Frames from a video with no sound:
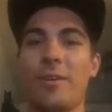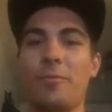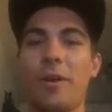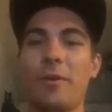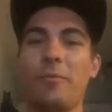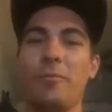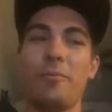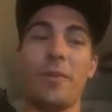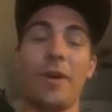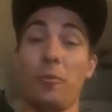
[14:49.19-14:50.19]
my
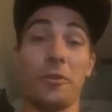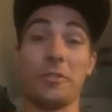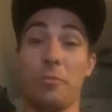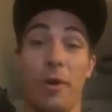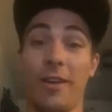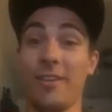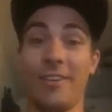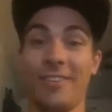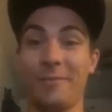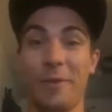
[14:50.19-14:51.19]
WORCS bike,
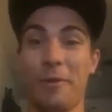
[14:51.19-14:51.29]
my